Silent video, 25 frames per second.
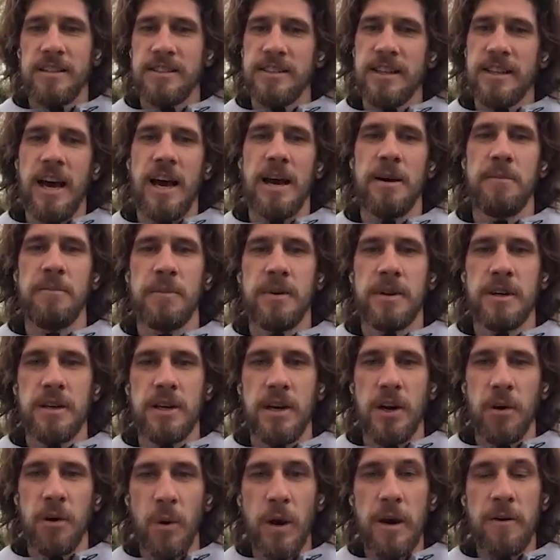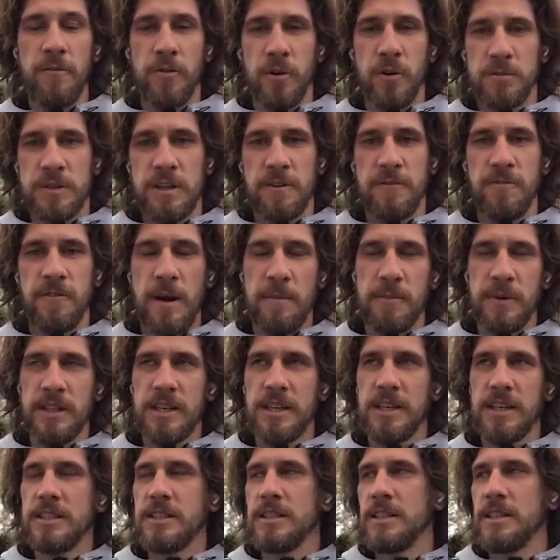time away from their
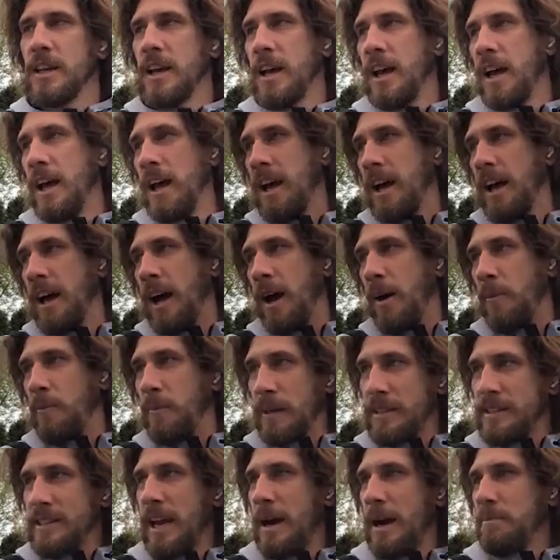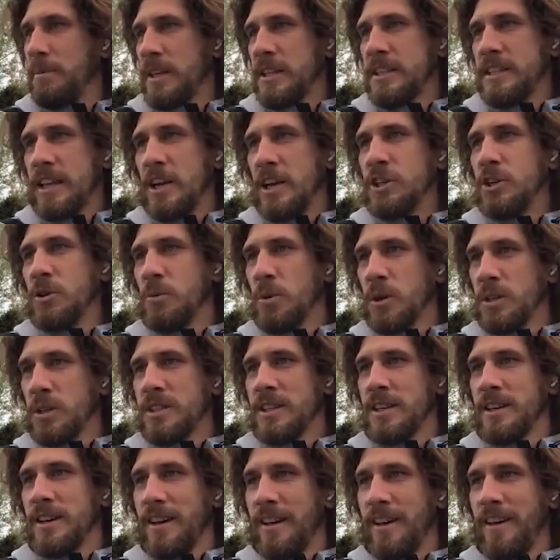families. But yeah, PlayStation was
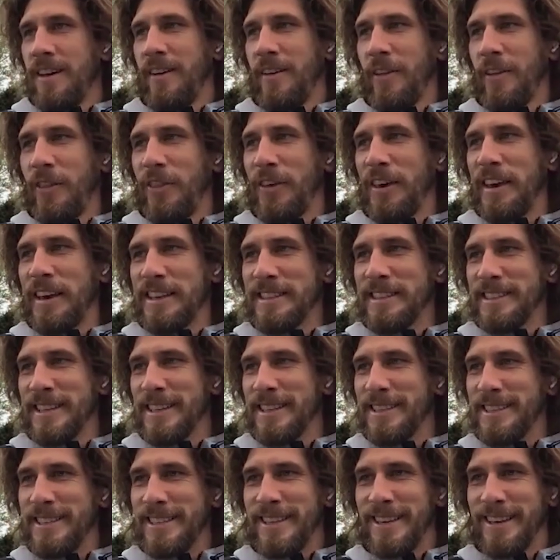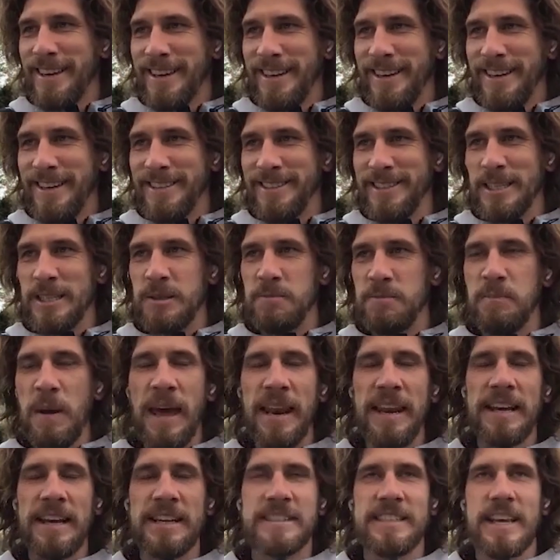a thing that just
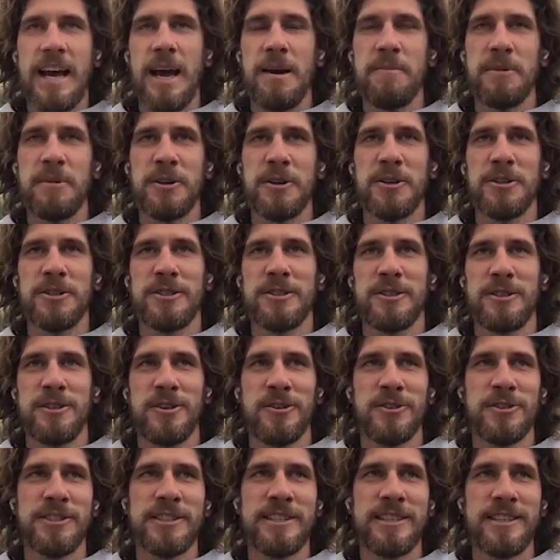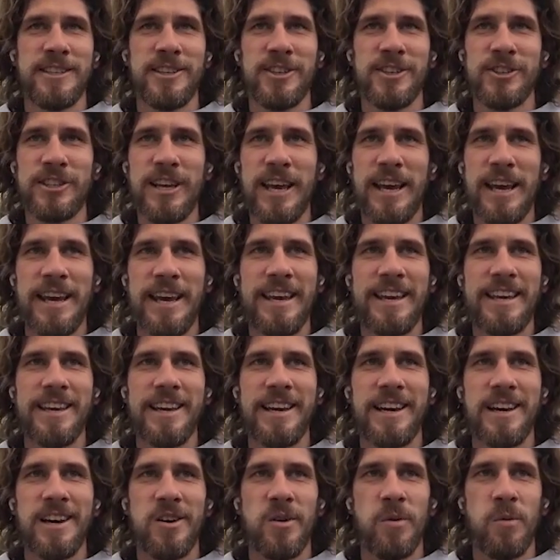spending time, because your day,
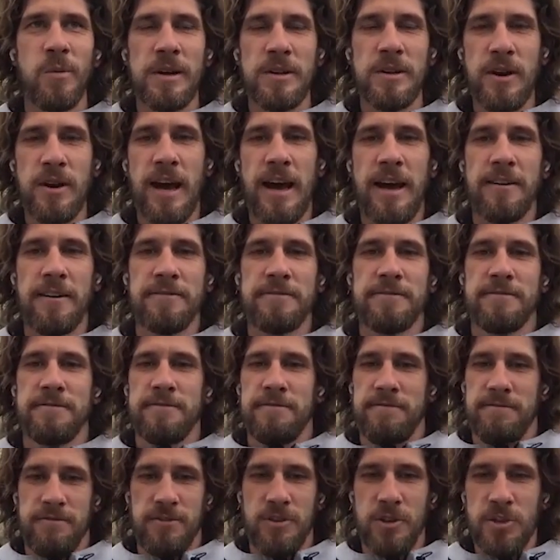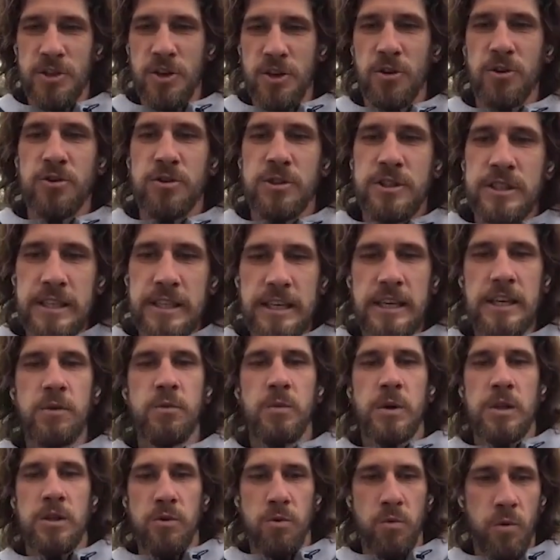when you have your routine,
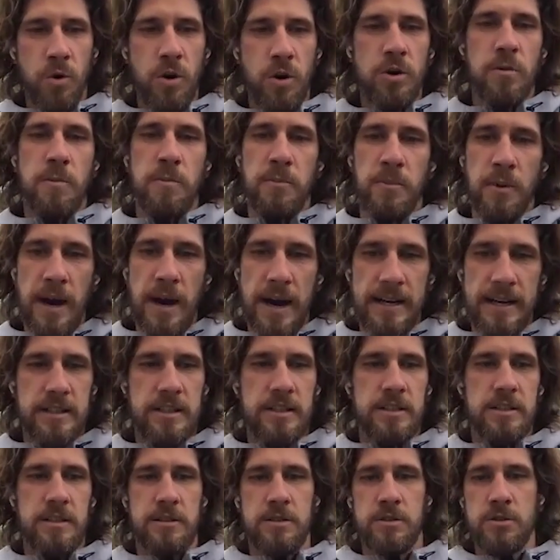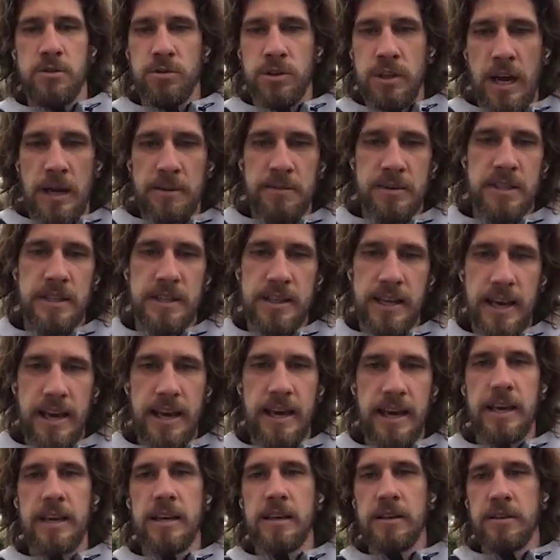when you work, you practice 2 times a
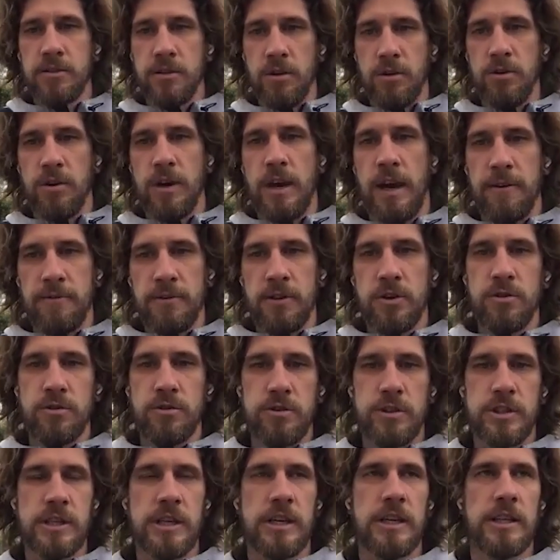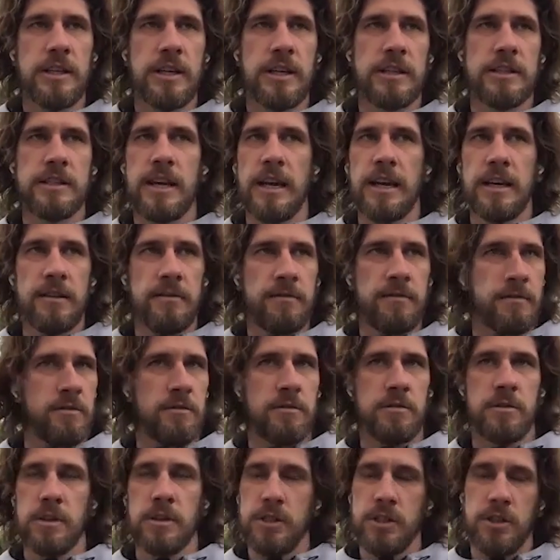day, so you have your routine and they
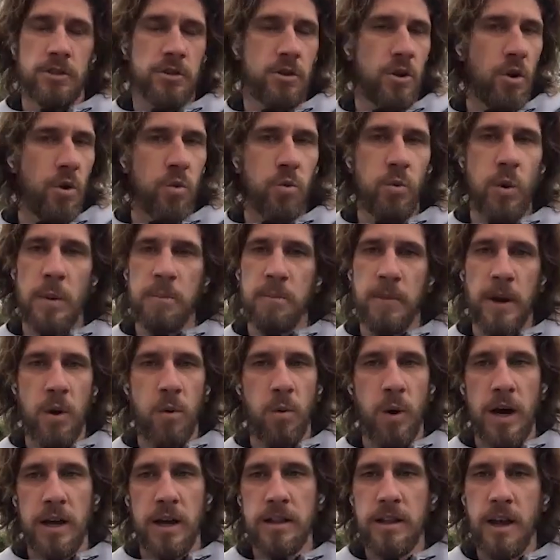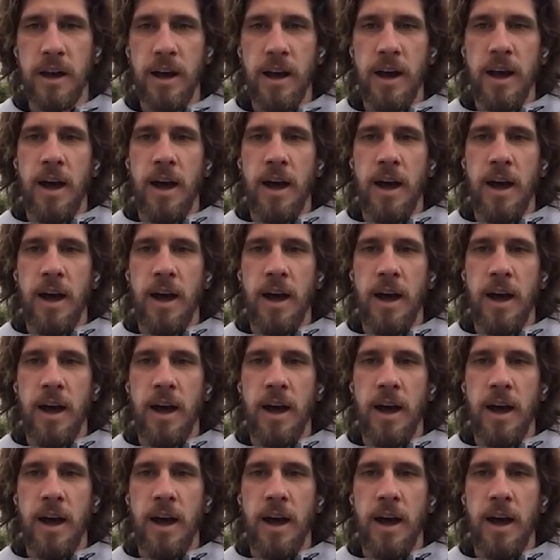just go one by one.